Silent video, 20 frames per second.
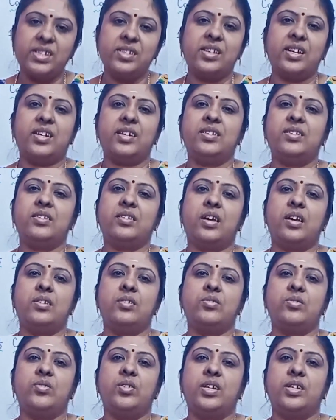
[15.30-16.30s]
channel
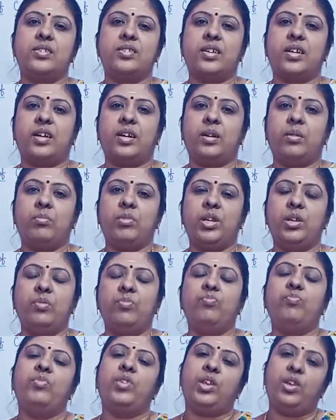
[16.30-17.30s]
Sai Suriyas Academy.
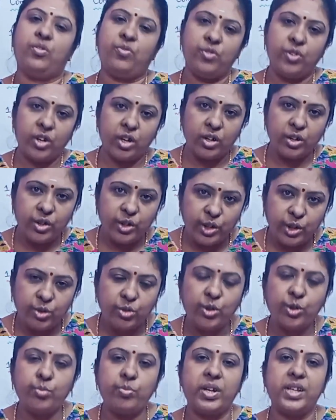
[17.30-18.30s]
If you are
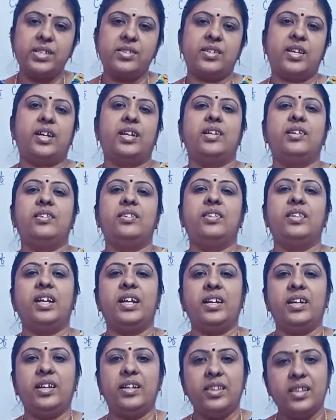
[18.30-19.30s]
new to my channel,
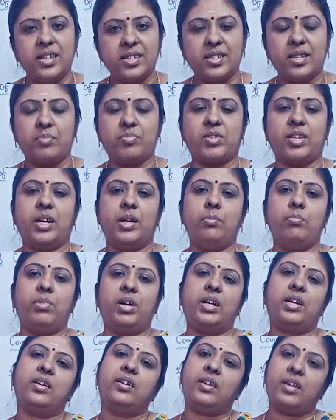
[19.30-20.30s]
then hit the subscribe
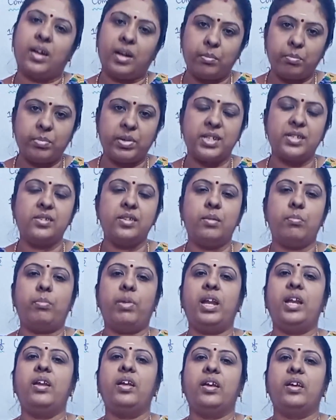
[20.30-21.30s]
button and press the
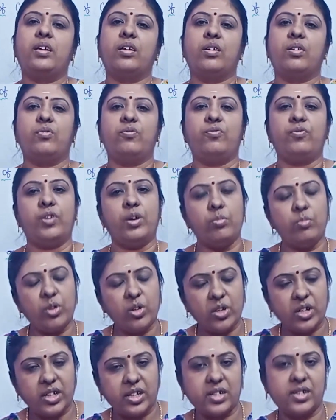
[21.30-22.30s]
bell icon for
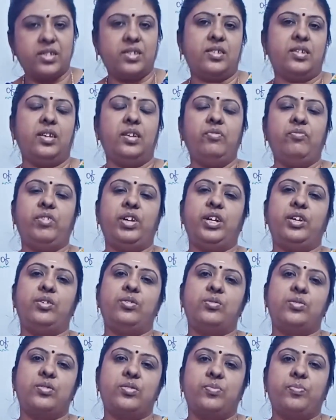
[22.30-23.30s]
more interesting
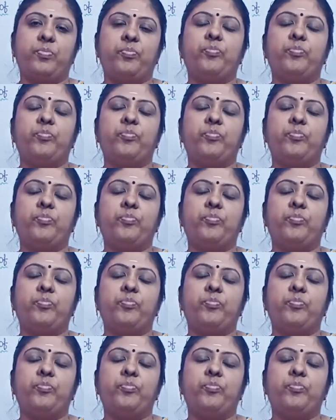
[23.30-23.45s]
videos.